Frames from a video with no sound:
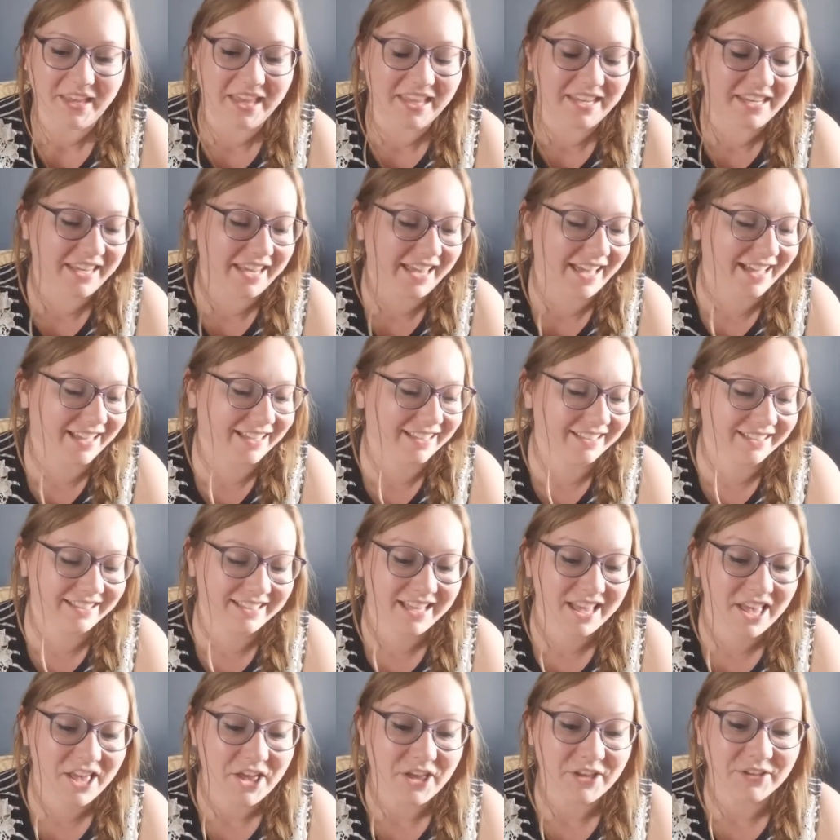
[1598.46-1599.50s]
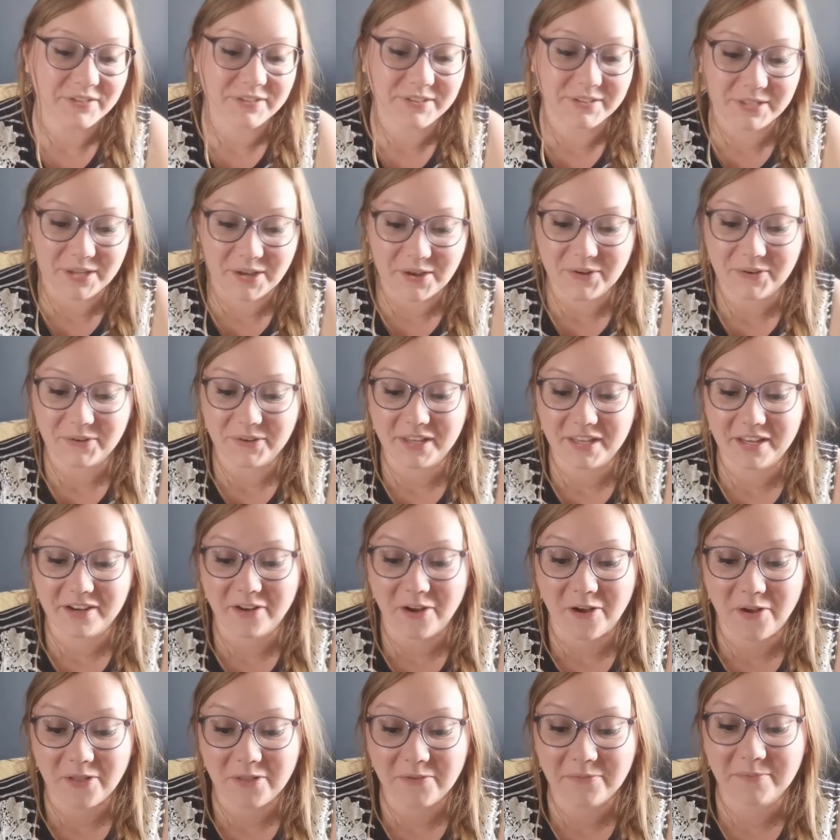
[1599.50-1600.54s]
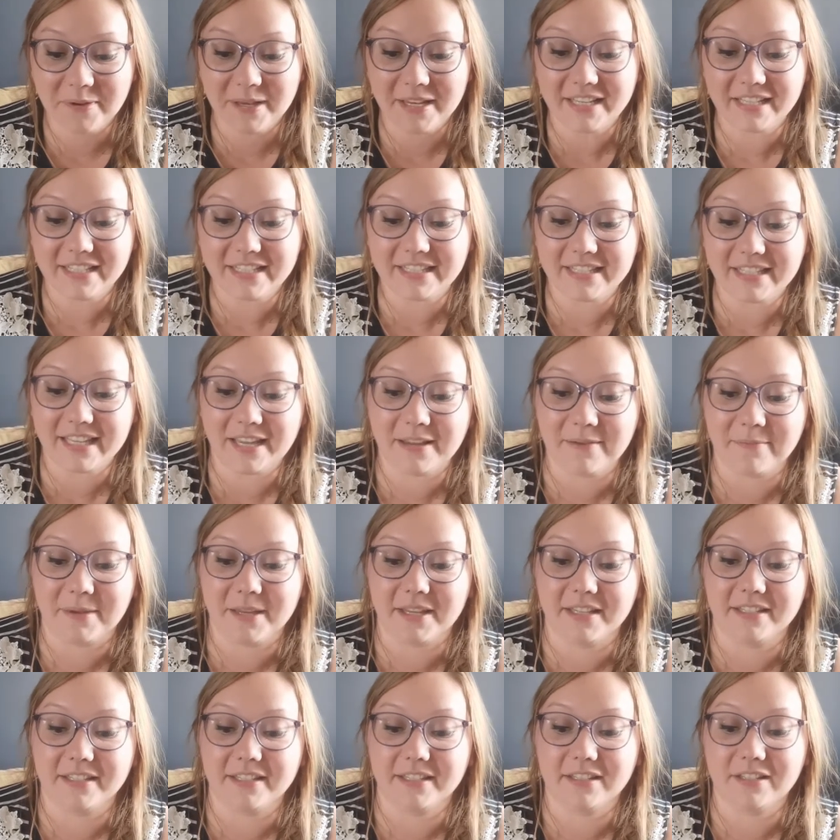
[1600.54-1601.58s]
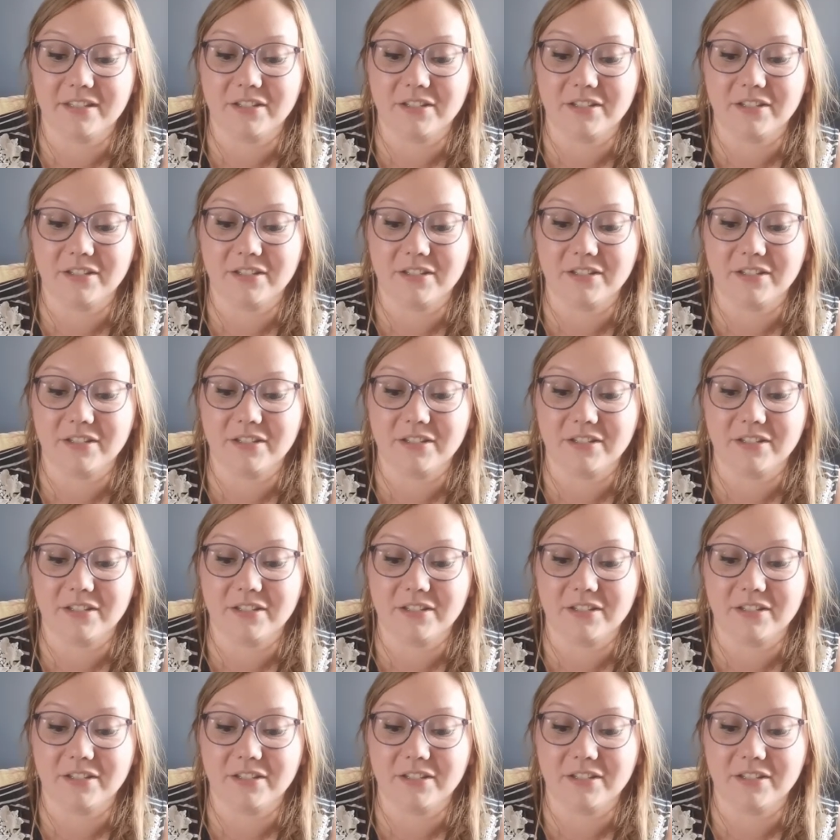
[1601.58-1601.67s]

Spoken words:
And yeah, so in all of my excitement